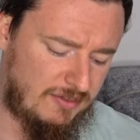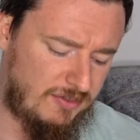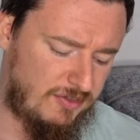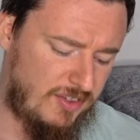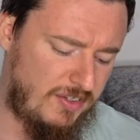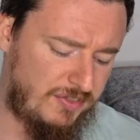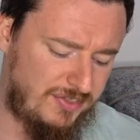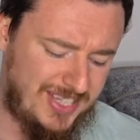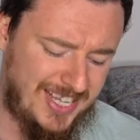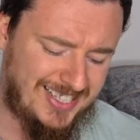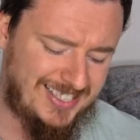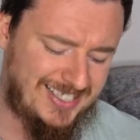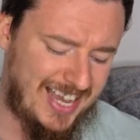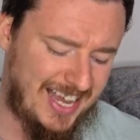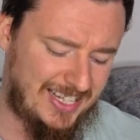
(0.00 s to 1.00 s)
50
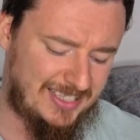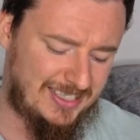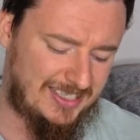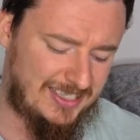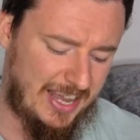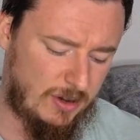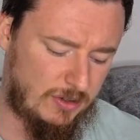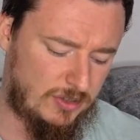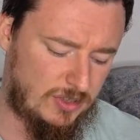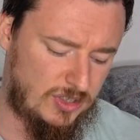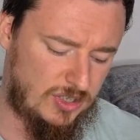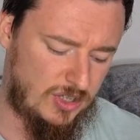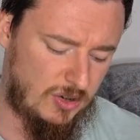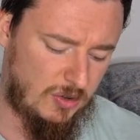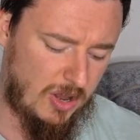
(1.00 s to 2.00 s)
cents down
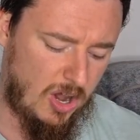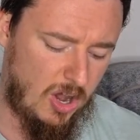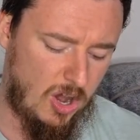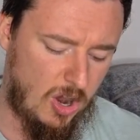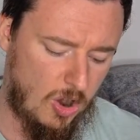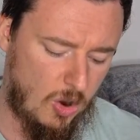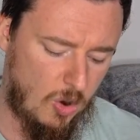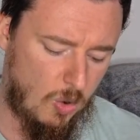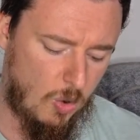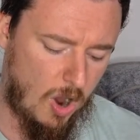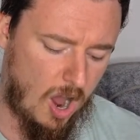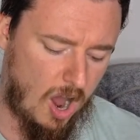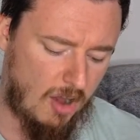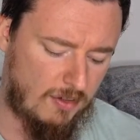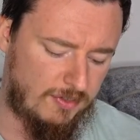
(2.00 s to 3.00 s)
to a
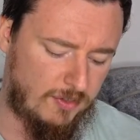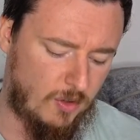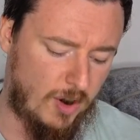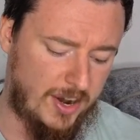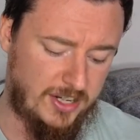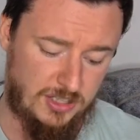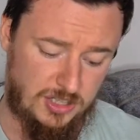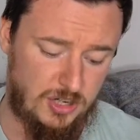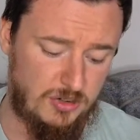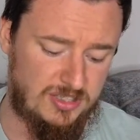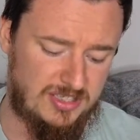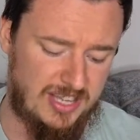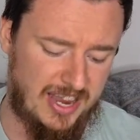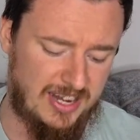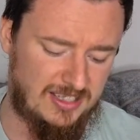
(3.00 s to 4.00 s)
low of 42
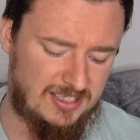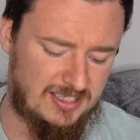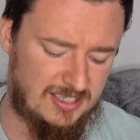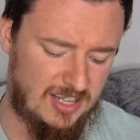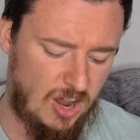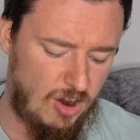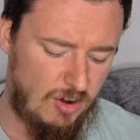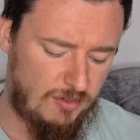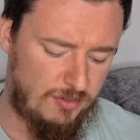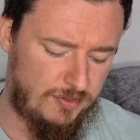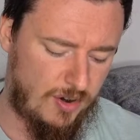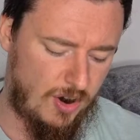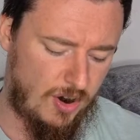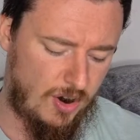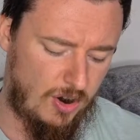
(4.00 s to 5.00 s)
cents
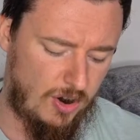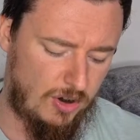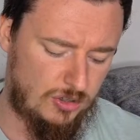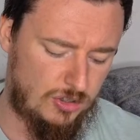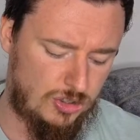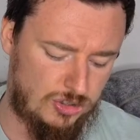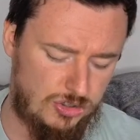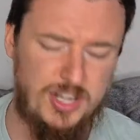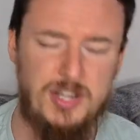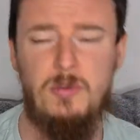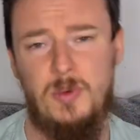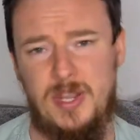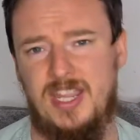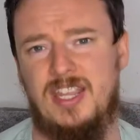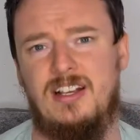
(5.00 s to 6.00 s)
for 3
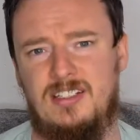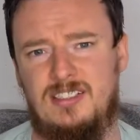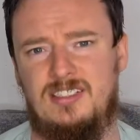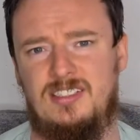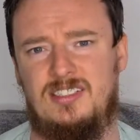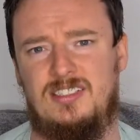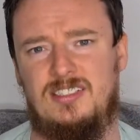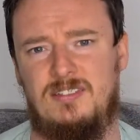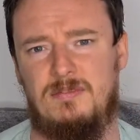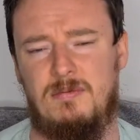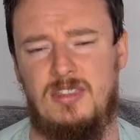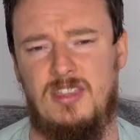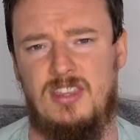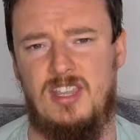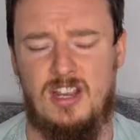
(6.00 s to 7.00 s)
weeks.
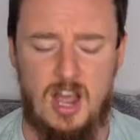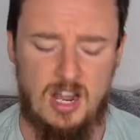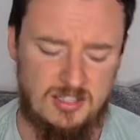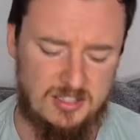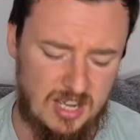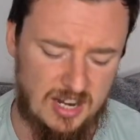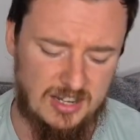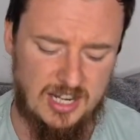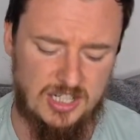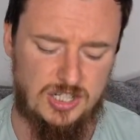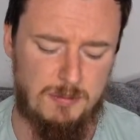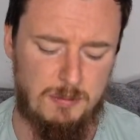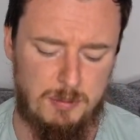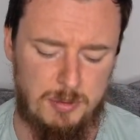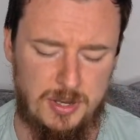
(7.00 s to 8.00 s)
The
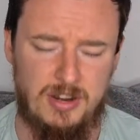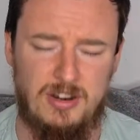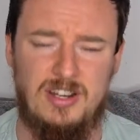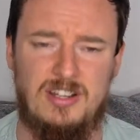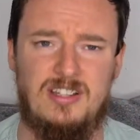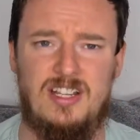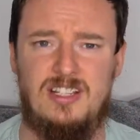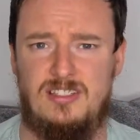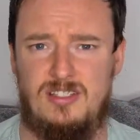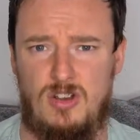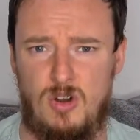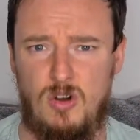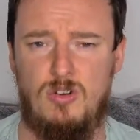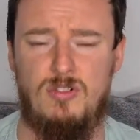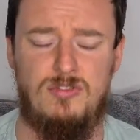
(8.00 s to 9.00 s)
consolidation period is
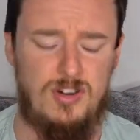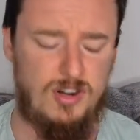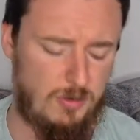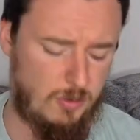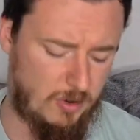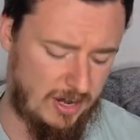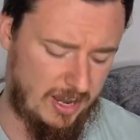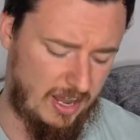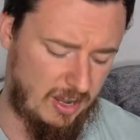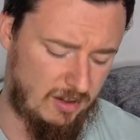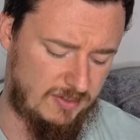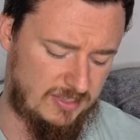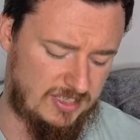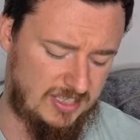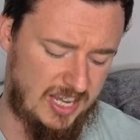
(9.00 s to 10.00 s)
over. We're
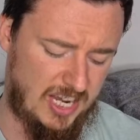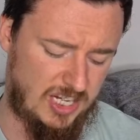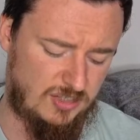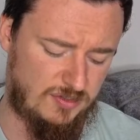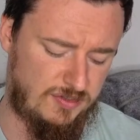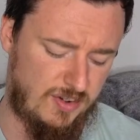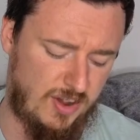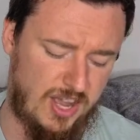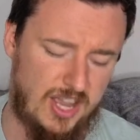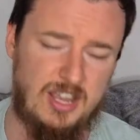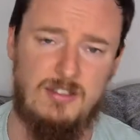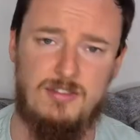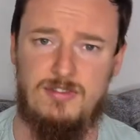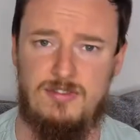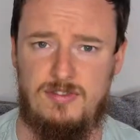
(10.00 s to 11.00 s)
out of stage
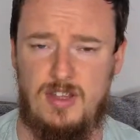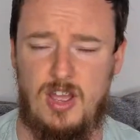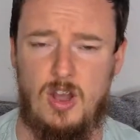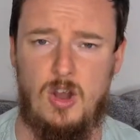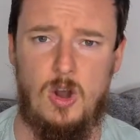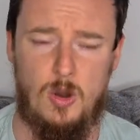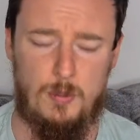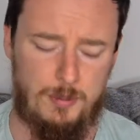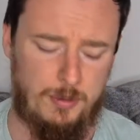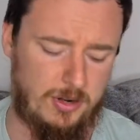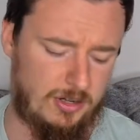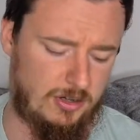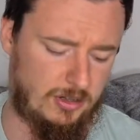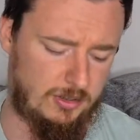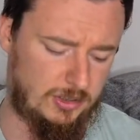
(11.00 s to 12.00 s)
5
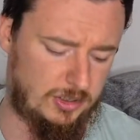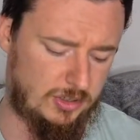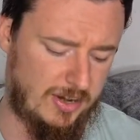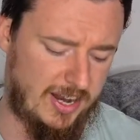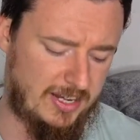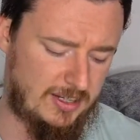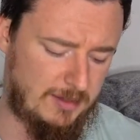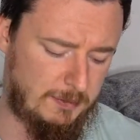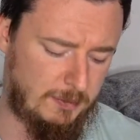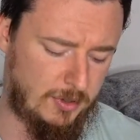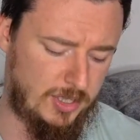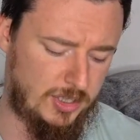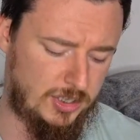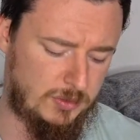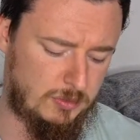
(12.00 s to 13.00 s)
upward trend
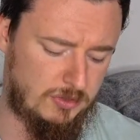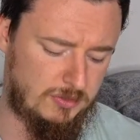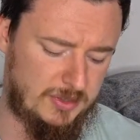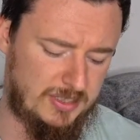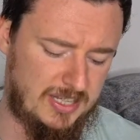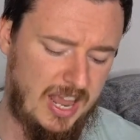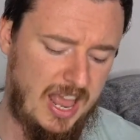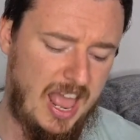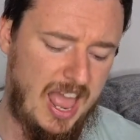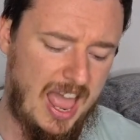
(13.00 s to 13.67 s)
bullish movement,